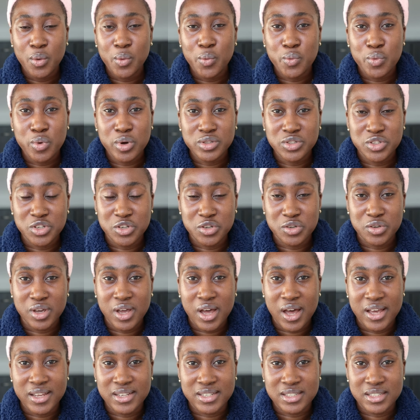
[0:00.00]
What do you
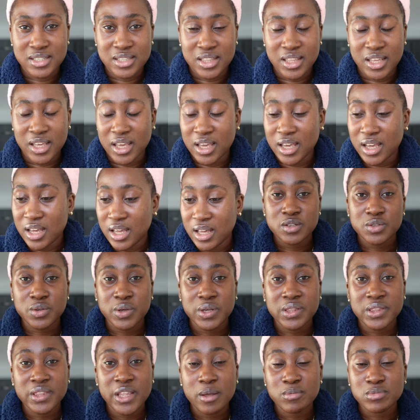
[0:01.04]
guys think? So
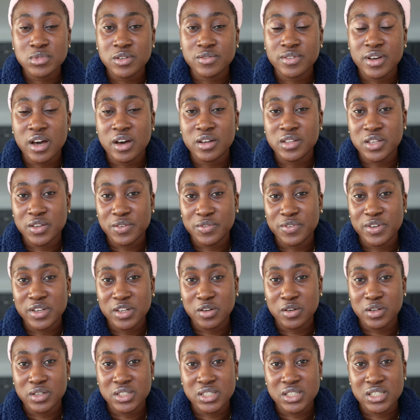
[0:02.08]
in terms of how they
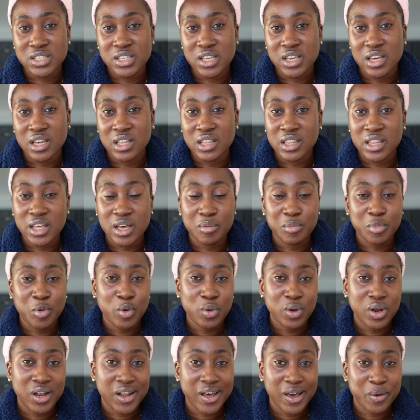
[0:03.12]
feel on the skin, they are
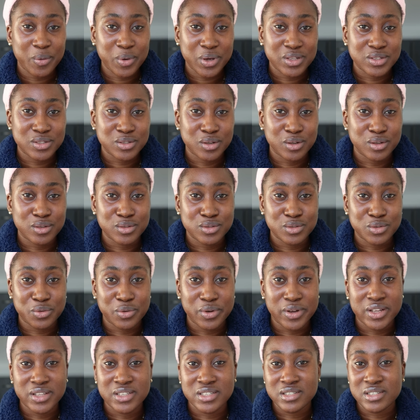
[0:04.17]
both lightweight
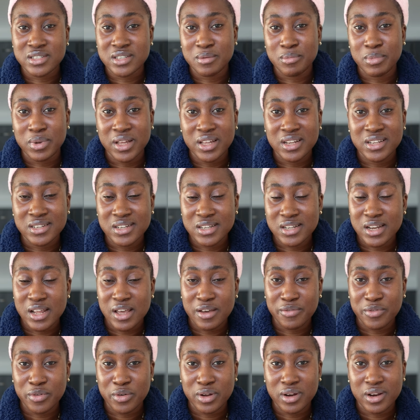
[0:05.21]
sunscreens. They blend in
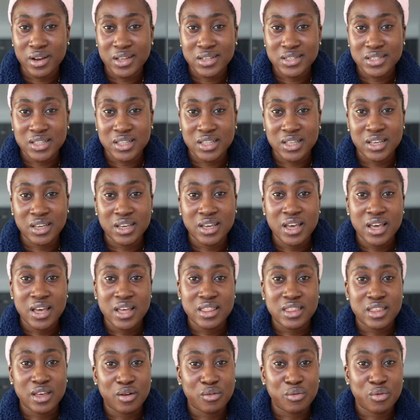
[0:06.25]
effortlessly.
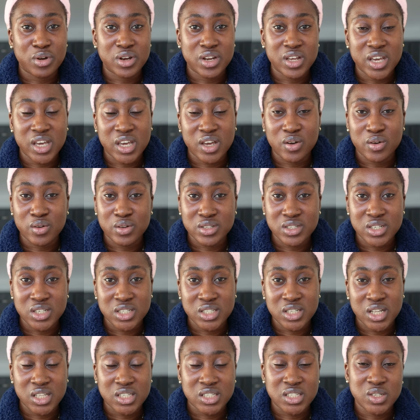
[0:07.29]
They are running in
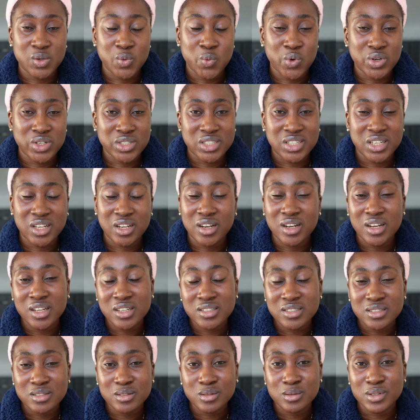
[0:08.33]
consistency. One is
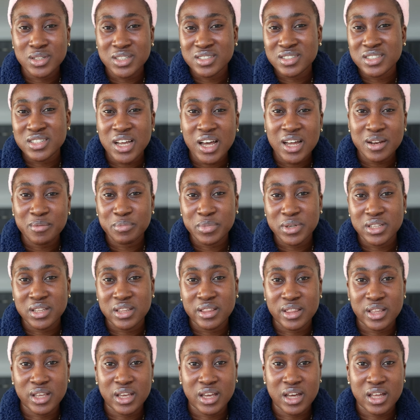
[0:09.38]
a tad bit
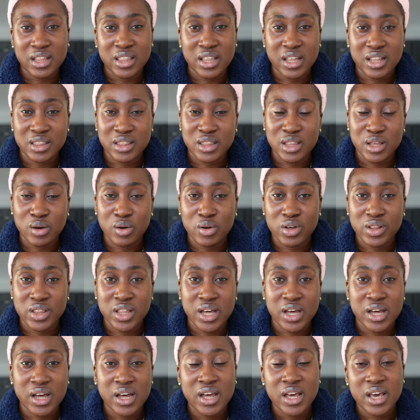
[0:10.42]
thicker than the
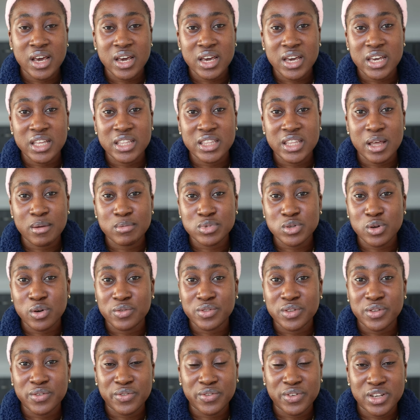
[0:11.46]
other. In terms
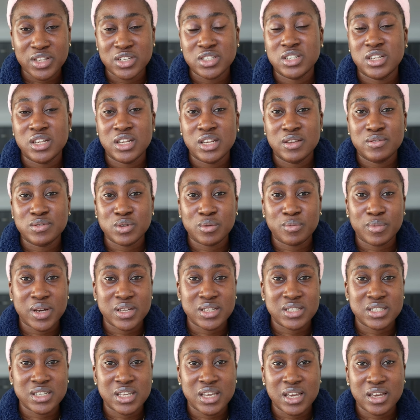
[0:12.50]
of the finish it leaves on my
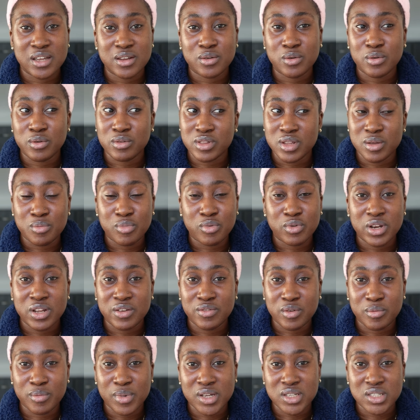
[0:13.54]
skin, or they both
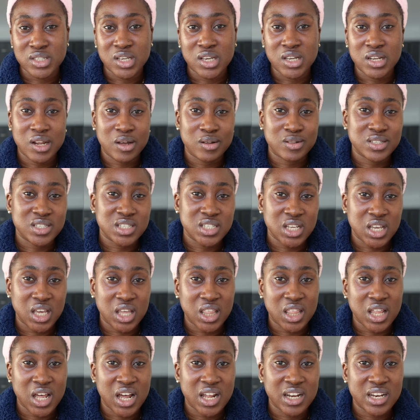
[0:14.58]
leave on my skin, I'll
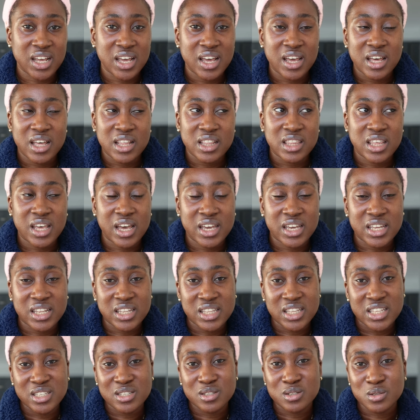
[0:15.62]
say that they are
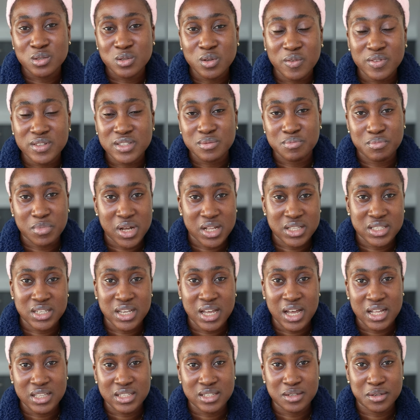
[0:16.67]
in the soft matte
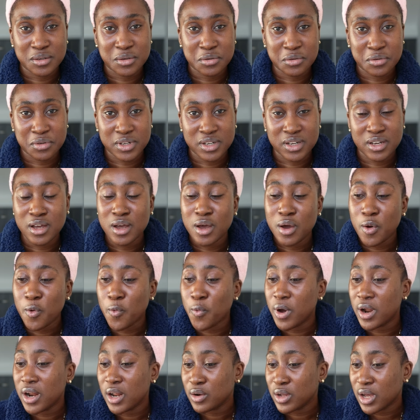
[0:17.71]
category.
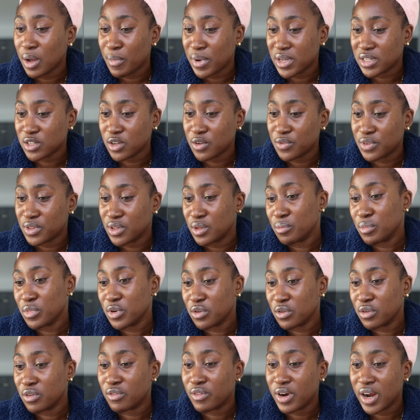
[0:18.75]
While I look at myself in the
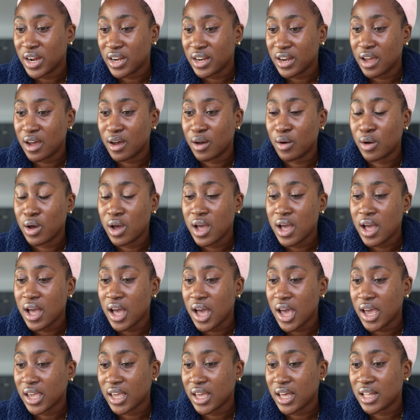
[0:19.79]
mirror right now,
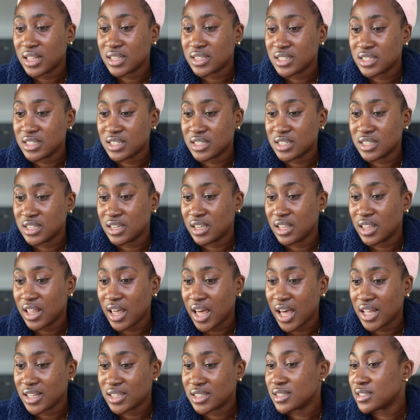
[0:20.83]
I can see
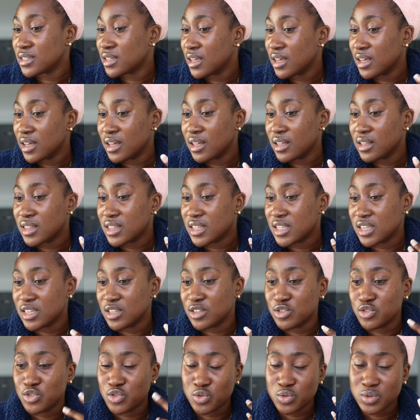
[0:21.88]
that the
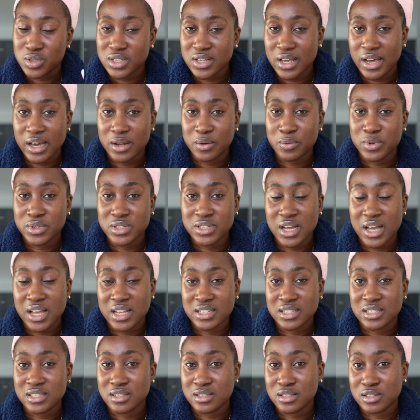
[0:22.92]
new side, which
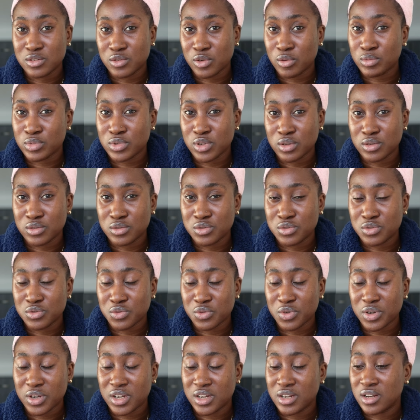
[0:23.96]
has the serum
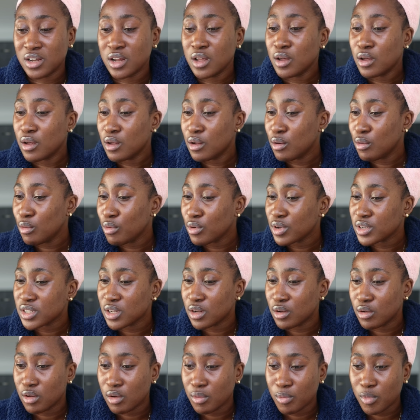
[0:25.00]
sunscreen, looks
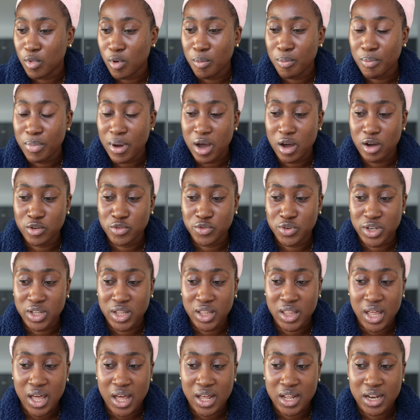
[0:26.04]
a lot more powdery
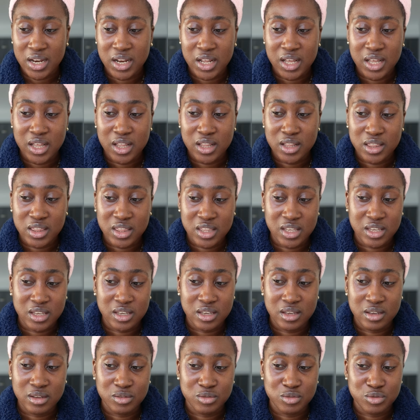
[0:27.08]
than
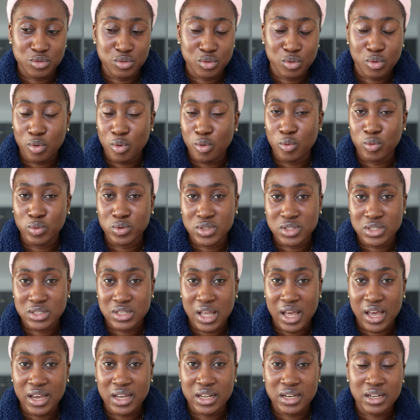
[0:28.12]
the, you know, old
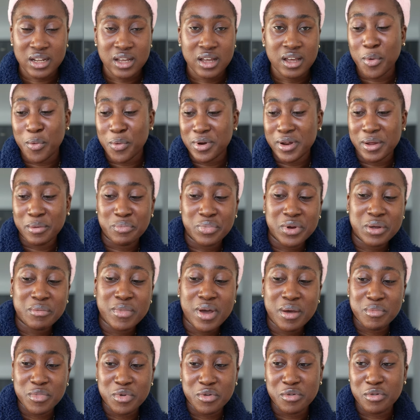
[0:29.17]
side. But when I bring
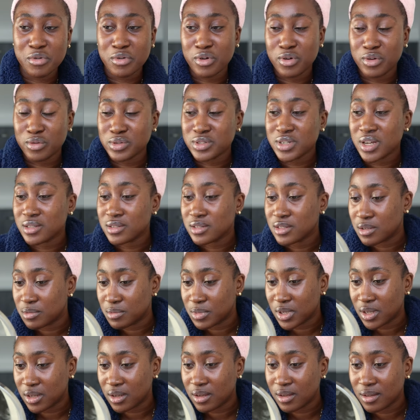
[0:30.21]
mirror closer to
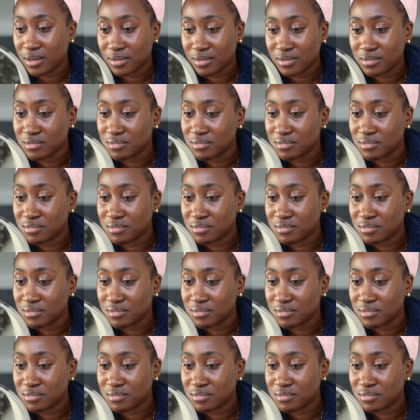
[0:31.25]
me,